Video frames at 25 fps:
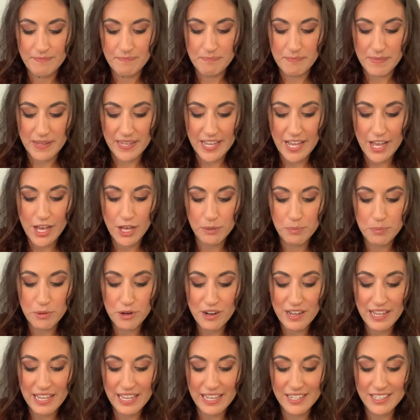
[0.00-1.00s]
My
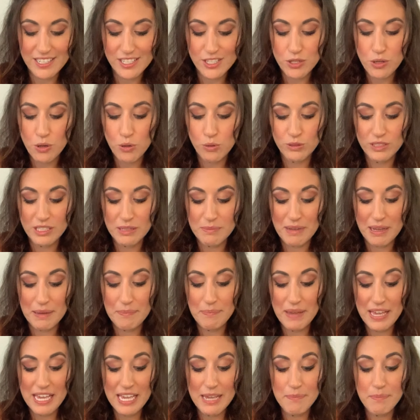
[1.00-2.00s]
helper hand is holding my
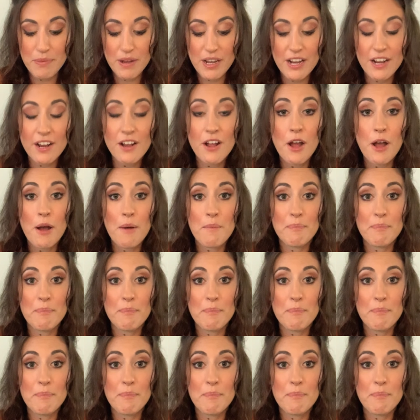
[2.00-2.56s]
paper.